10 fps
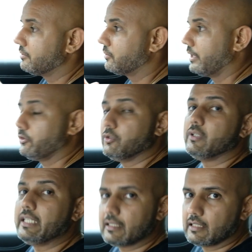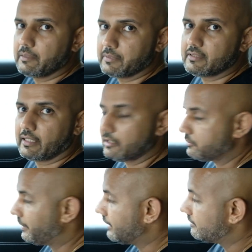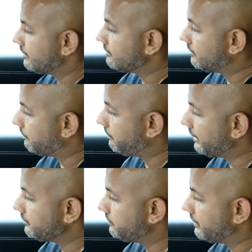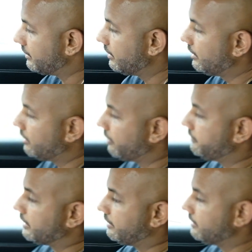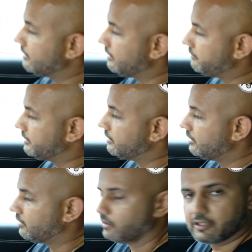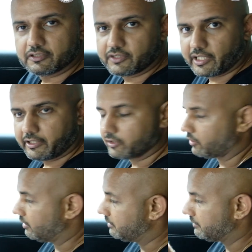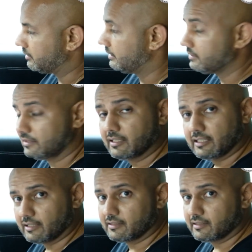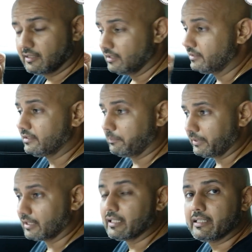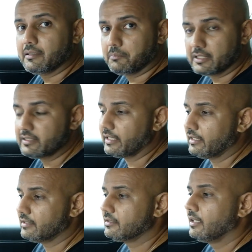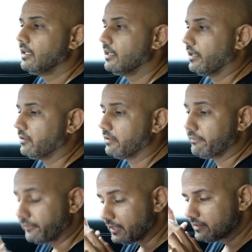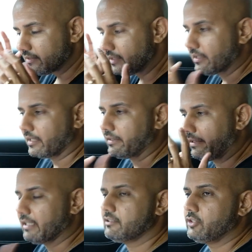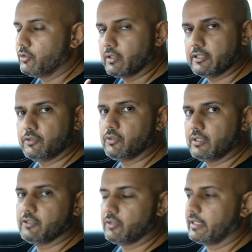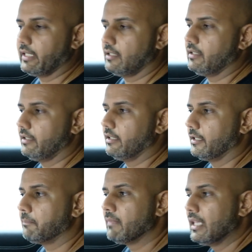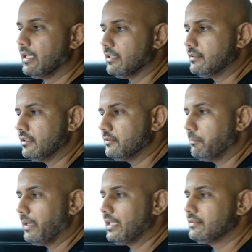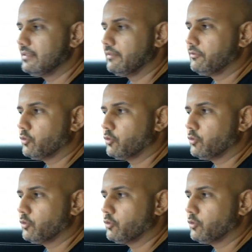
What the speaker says: quite uniquely Mercedes-Benz is the placement of the gear lever on the steering column. Now this is typically Mercedes. Now the first thing that gets you as soon as you get in here is this massive